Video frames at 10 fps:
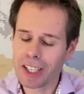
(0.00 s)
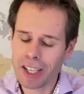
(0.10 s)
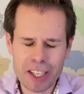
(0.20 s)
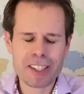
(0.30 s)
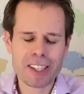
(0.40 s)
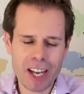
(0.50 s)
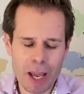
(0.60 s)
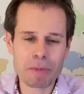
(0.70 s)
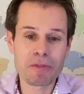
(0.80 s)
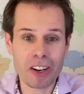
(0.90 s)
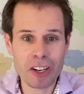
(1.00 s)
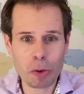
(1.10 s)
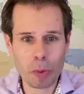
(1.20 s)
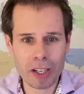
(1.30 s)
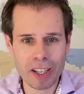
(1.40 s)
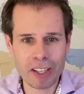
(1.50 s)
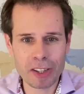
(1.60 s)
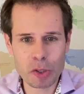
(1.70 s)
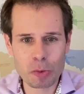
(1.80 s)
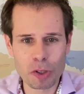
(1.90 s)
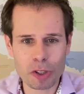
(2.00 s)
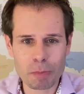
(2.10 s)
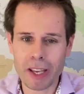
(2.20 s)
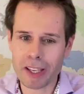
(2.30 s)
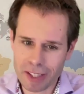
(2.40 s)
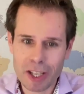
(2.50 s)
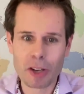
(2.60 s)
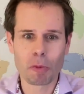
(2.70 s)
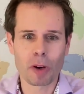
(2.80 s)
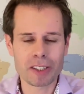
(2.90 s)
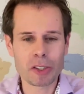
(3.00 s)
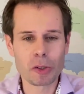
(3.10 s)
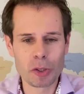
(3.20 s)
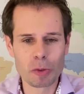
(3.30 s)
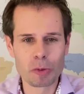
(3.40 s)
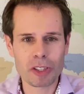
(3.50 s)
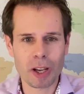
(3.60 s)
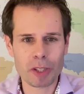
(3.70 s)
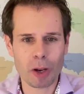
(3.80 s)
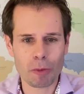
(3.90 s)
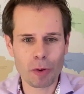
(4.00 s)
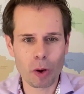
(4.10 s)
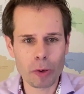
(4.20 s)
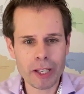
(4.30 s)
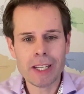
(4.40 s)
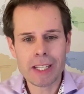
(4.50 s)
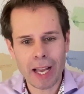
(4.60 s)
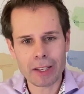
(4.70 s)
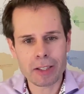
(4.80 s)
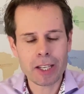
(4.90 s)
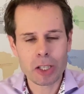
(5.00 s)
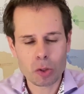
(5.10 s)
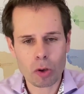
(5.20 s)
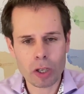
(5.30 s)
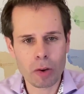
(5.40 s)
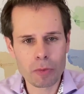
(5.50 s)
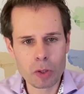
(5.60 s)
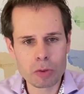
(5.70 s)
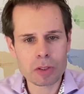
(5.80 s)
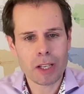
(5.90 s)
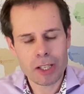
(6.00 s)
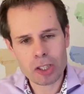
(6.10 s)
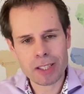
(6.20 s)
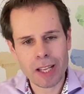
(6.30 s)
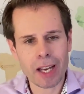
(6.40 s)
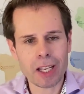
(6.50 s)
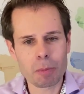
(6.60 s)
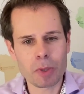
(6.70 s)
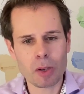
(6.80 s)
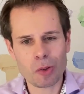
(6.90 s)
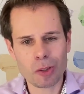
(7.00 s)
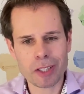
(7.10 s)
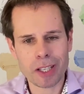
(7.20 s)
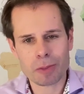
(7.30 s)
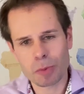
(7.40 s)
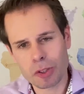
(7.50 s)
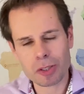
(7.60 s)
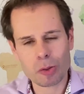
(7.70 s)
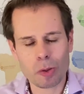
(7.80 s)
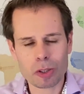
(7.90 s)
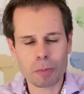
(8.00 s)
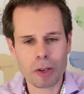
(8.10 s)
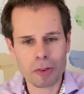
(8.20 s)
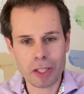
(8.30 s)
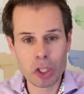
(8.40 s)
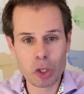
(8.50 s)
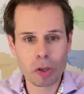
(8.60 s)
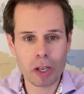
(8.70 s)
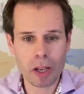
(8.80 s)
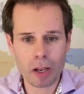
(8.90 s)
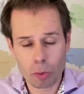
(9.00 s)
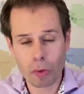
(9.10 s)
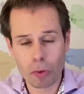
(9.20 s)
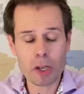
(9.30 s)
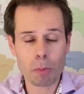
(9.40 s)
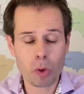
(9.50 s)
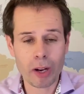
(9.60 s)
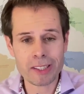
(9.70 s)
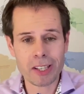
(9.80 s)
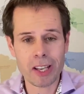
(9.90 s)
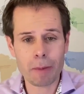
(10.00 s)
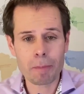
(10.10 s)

Things can happen very quickly in the junior space once good news comes out flowing. And talking of news, just adding a bit of context, we just talked about the nuclear uranium price here.